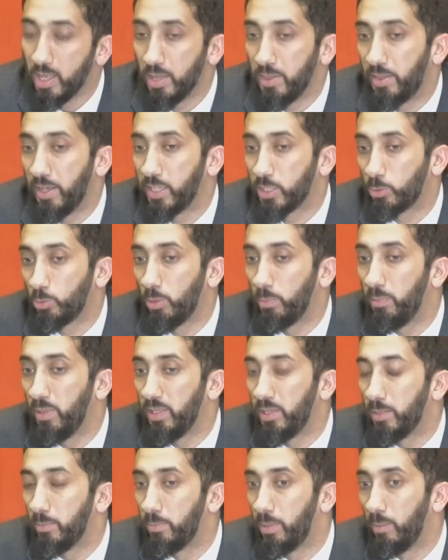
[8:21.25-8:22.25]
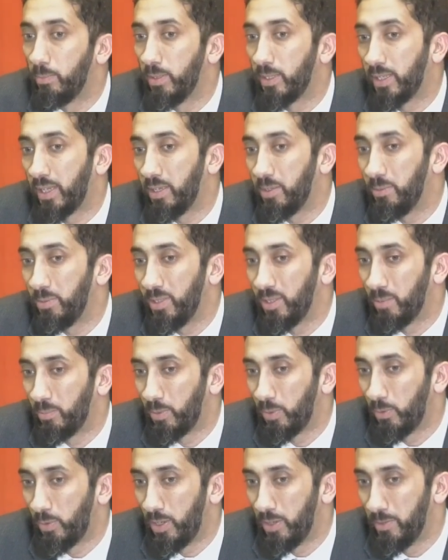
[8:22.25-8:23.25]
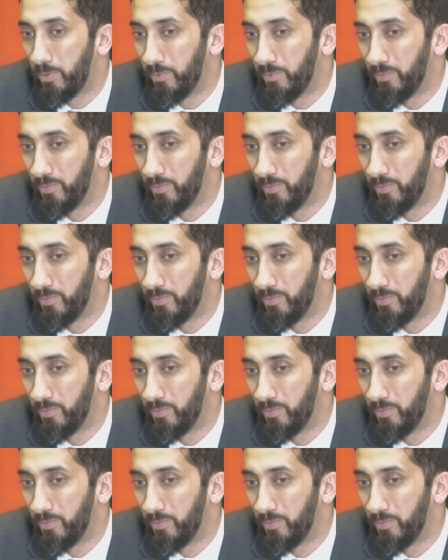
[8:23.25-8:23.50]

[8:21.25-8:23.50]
That's what made them public enemy number one.